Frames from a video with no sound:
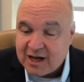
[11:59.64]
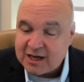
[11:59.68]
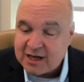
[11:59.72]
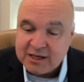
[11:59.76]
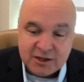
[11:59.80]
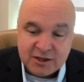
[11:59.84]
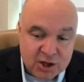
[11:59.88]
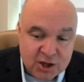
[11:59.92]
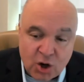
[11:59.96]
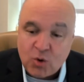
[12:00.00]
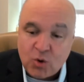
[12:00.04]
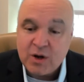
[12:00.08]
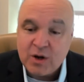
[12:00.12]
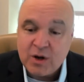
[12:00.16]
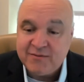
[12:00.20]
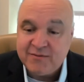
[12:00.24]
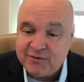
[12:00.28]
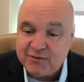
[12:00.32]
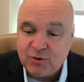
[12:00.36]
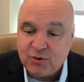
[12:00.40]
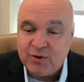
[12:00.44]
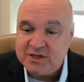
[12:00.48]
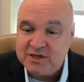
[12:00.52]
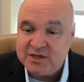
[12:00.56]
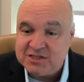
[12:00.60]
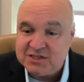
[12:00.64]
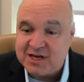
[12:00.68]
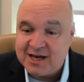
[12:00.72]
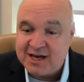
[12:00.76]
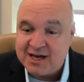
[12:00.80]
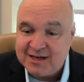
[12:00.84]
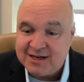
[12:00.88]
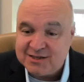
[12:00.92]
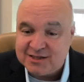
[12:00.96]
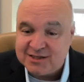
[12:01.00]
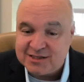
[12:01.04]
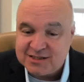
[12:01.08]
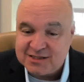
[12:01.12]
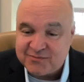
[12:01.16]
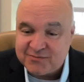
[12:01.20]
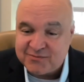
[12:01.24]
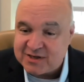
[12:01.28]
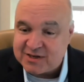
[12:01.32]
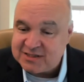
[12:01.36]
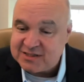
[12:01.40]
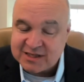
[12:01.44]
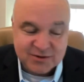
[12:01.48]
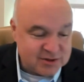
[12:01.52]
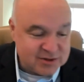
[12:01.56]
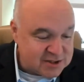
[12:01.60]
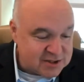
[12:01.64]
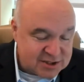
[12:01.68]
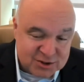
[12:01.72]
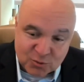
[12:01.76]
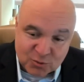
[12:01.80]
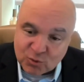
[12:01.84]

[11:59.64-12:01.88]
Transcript: I know have a great scientist if I say, This